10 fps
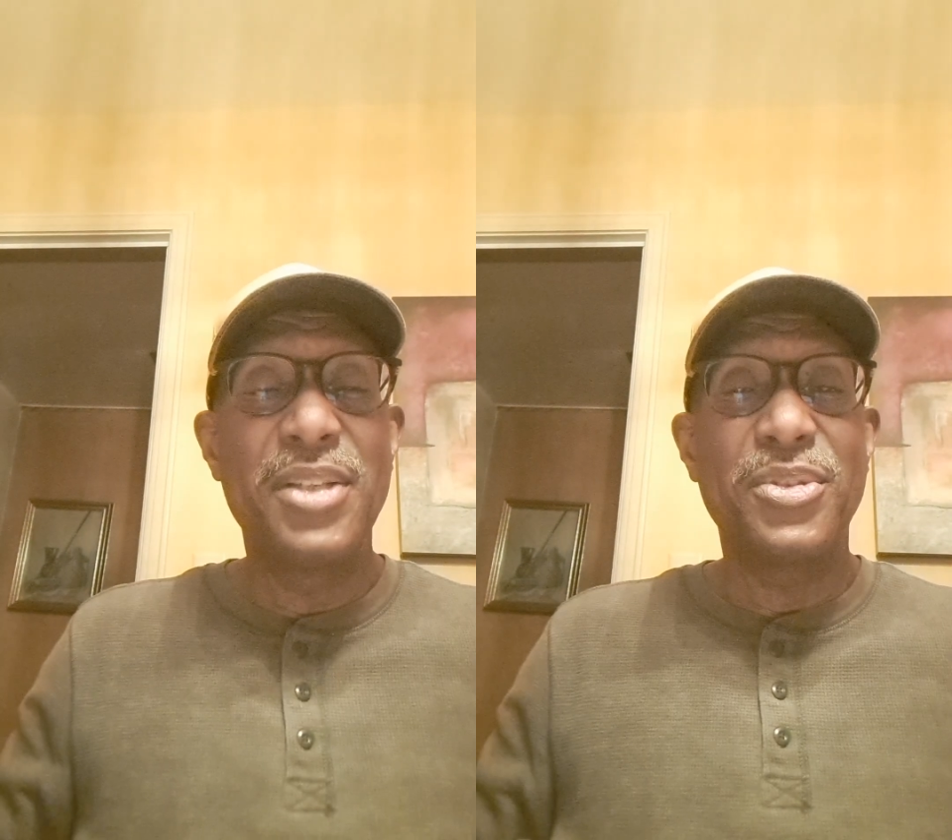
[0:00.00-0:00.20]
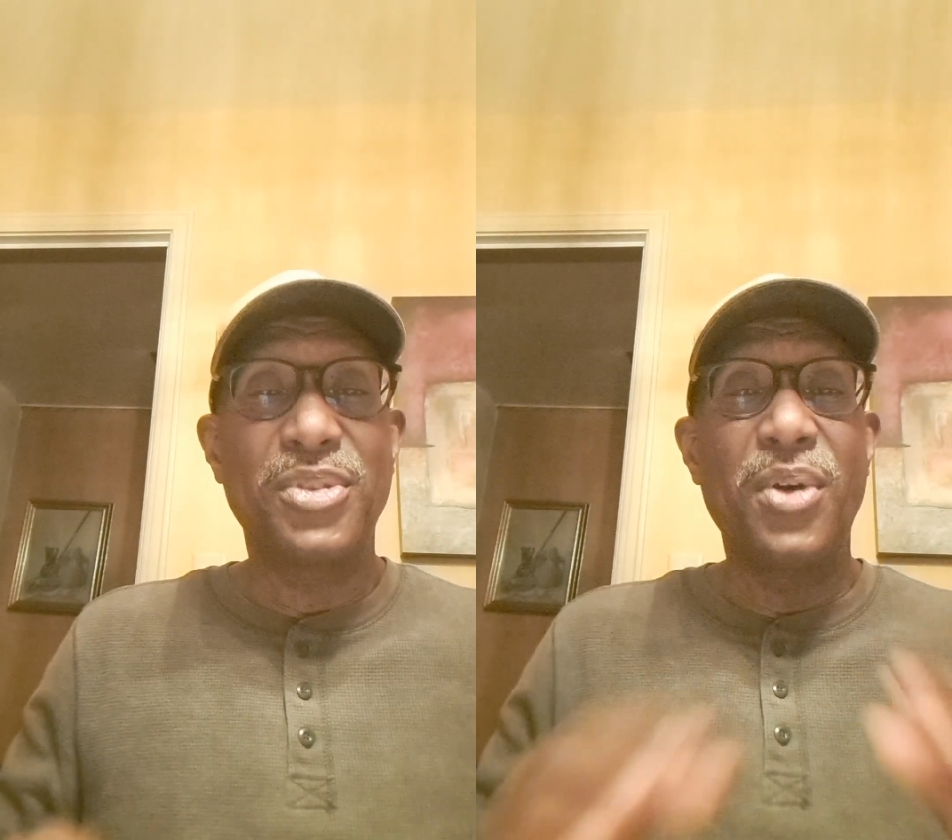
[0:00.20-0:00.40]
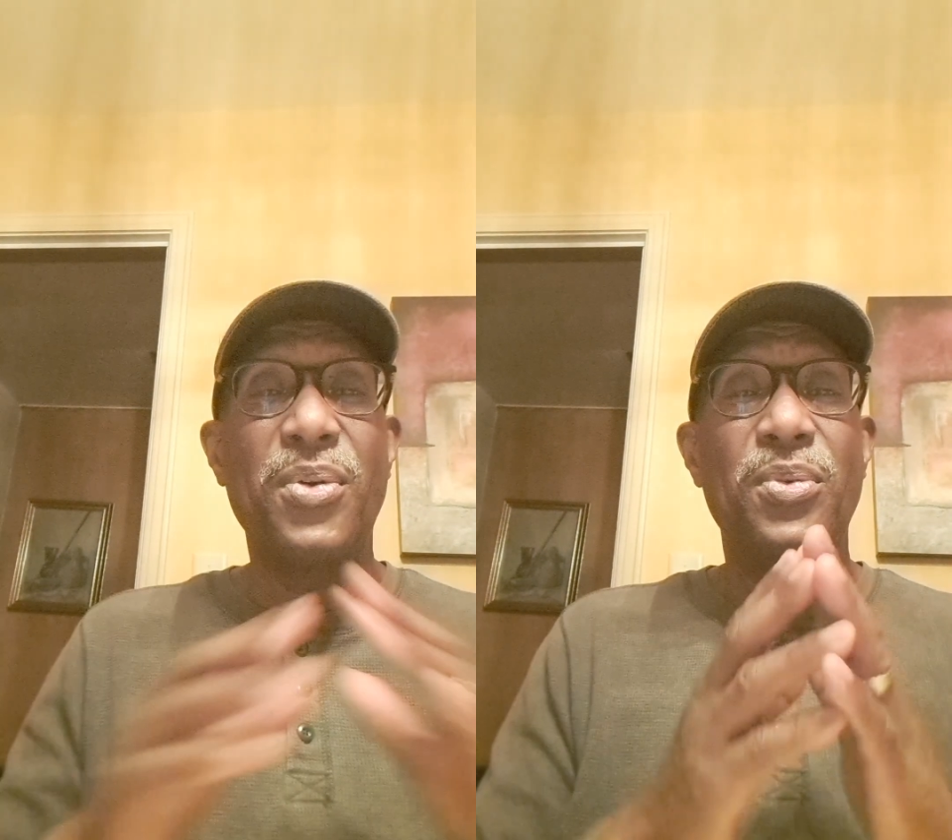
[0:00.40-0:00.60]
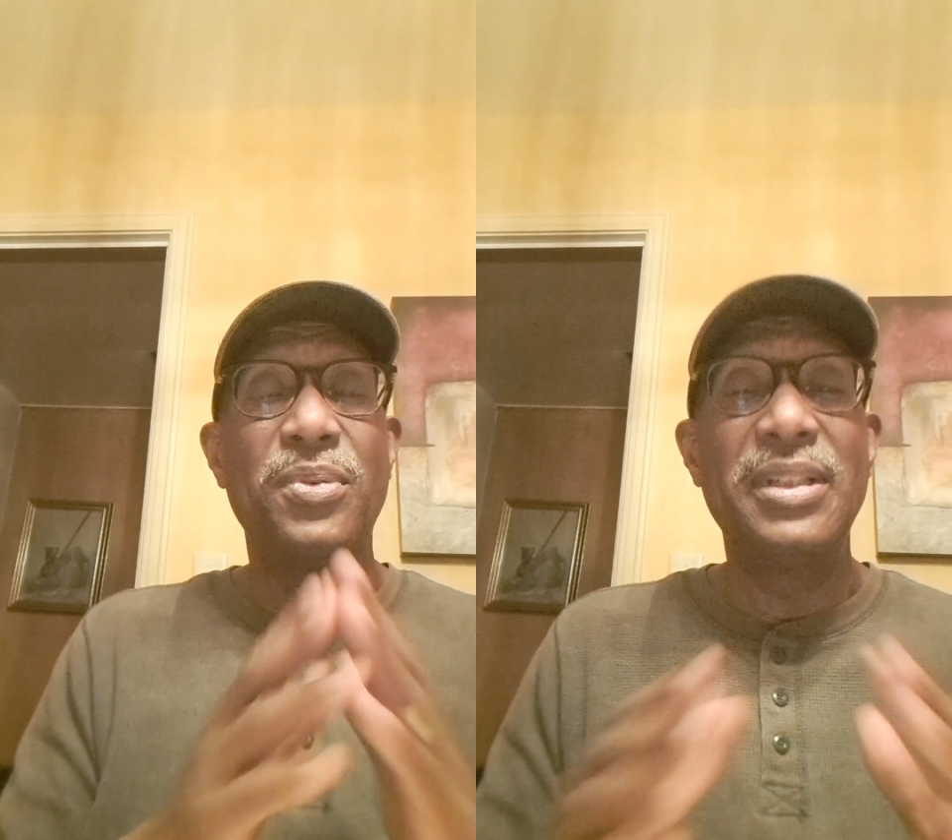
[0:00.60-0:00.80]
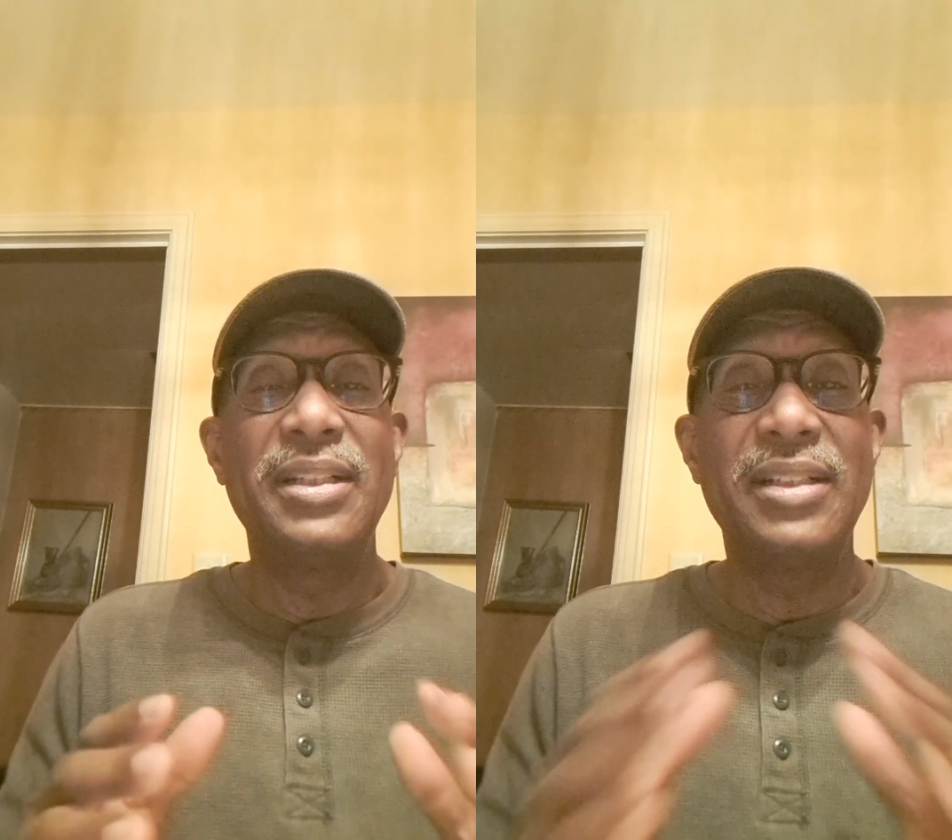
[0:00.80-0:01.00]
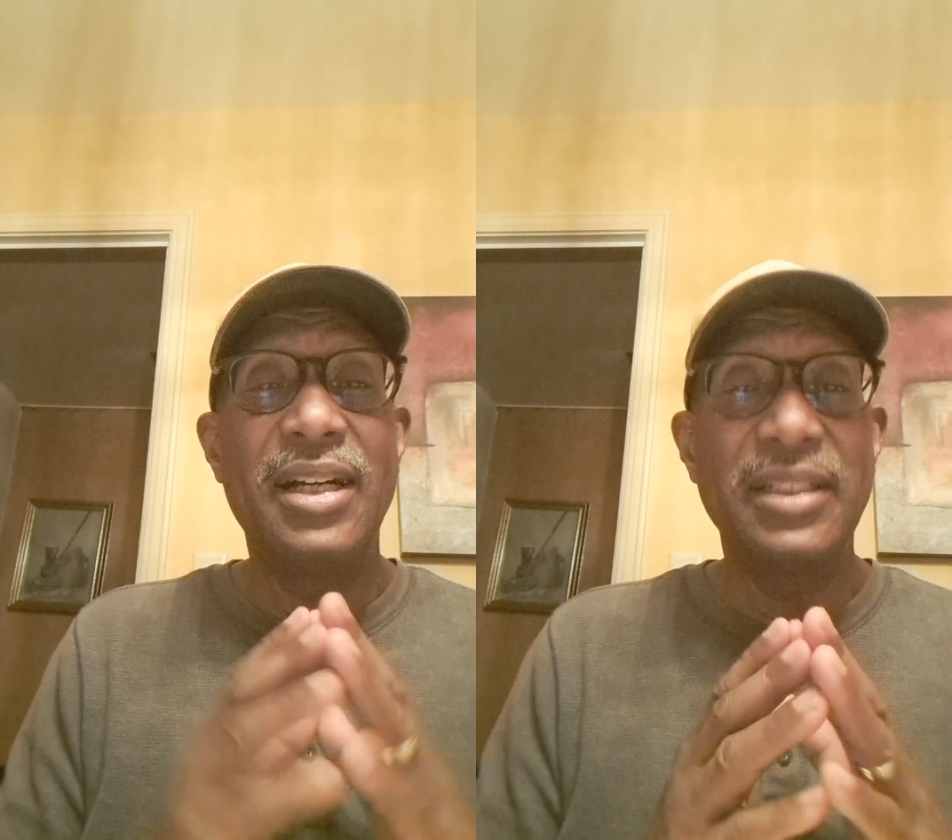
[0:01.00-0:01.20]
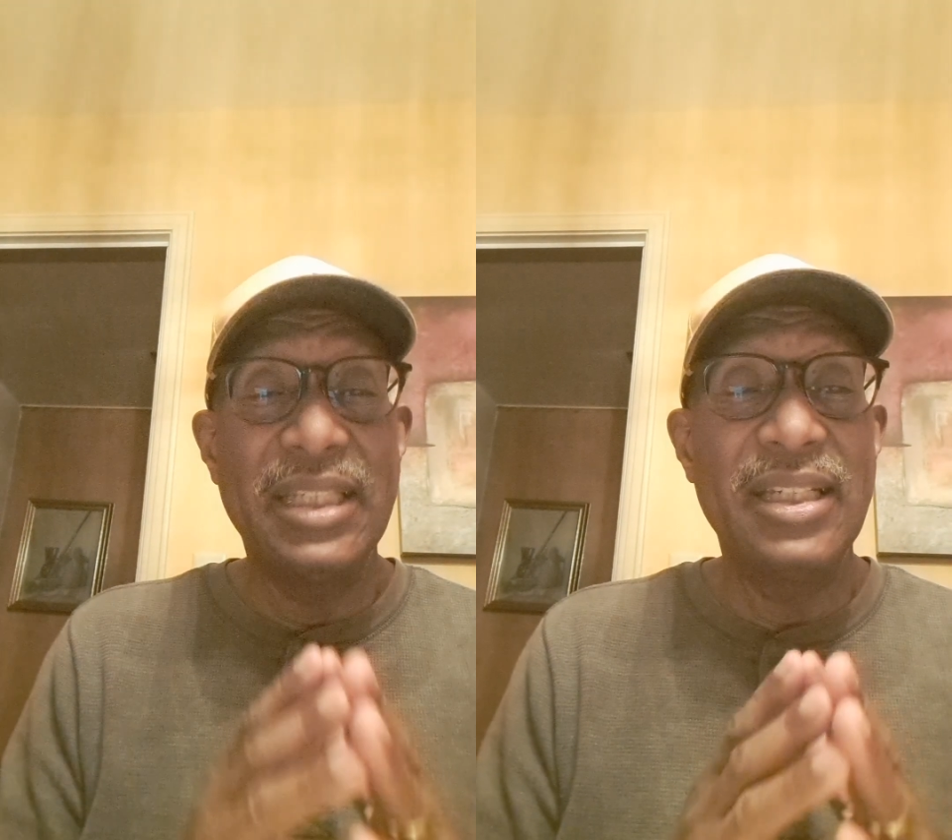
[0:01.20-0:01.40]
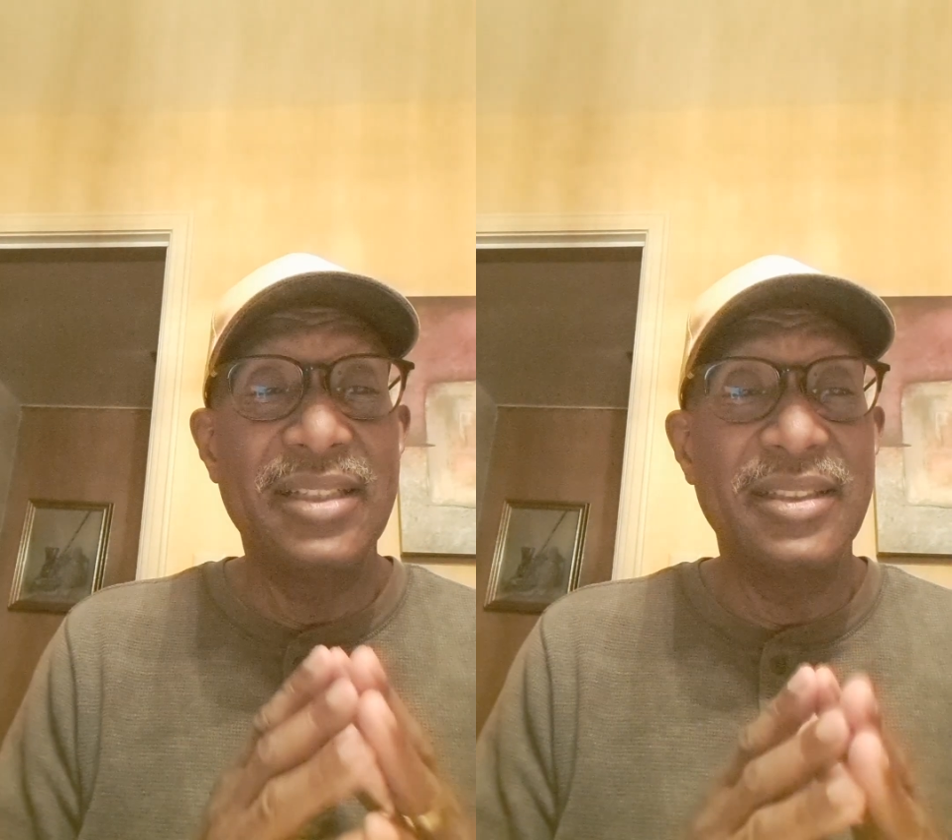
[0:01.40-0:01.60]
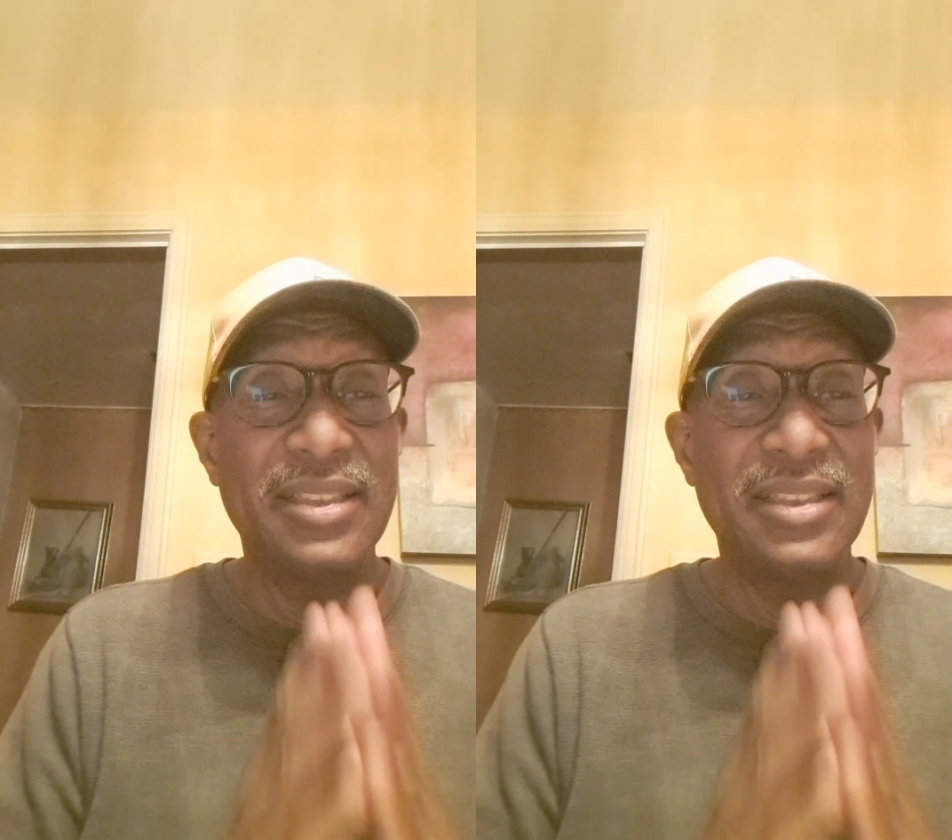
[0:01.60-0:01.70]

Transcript: So again,